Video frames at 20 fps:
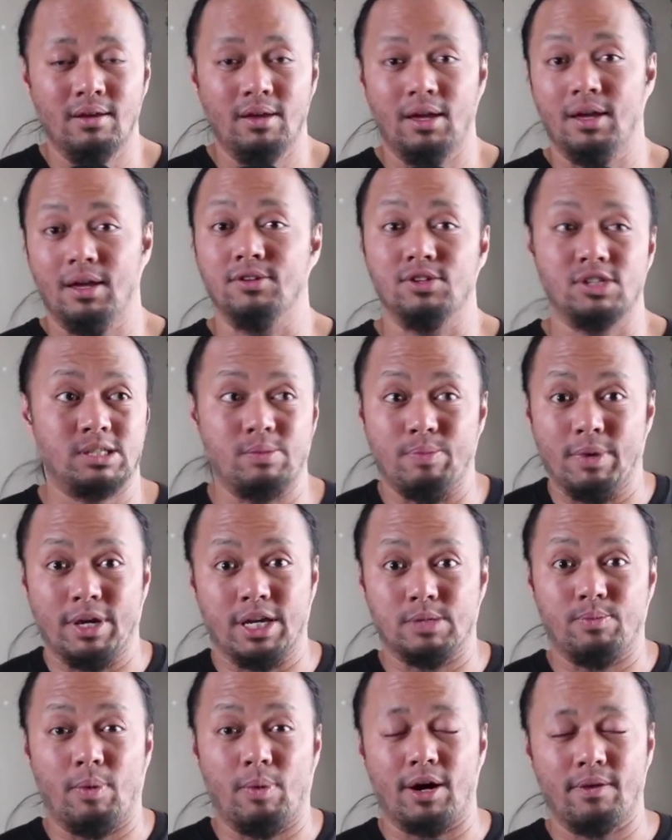and this is the
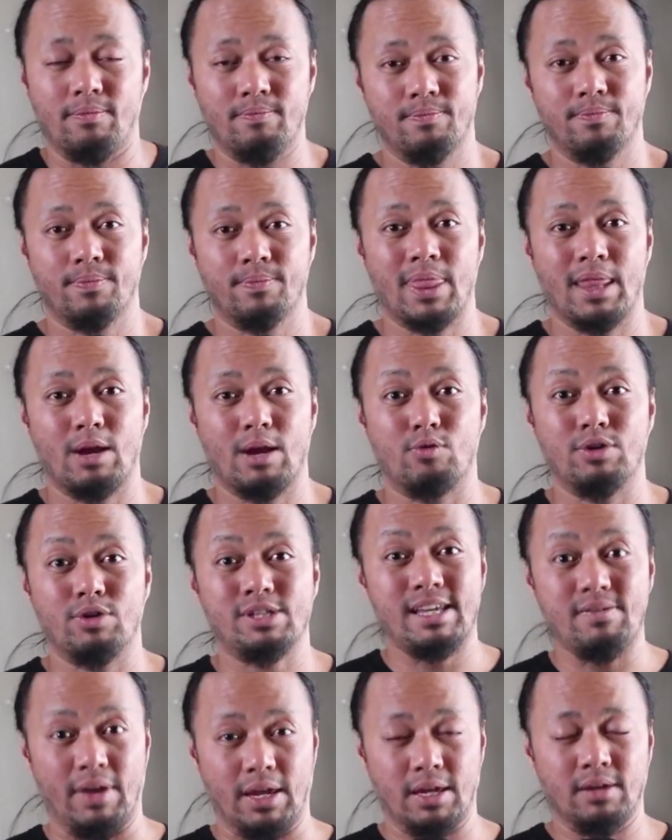biggest part,
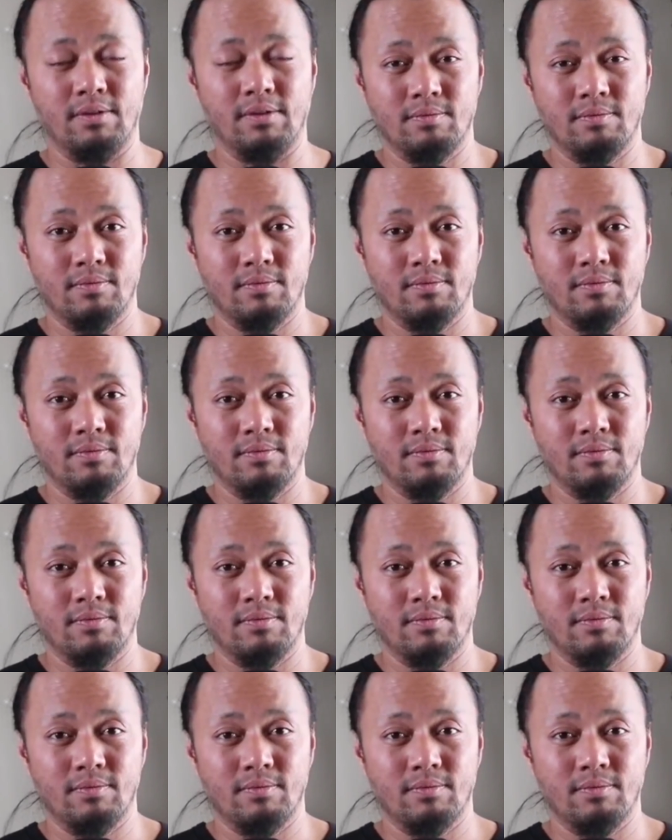receiving,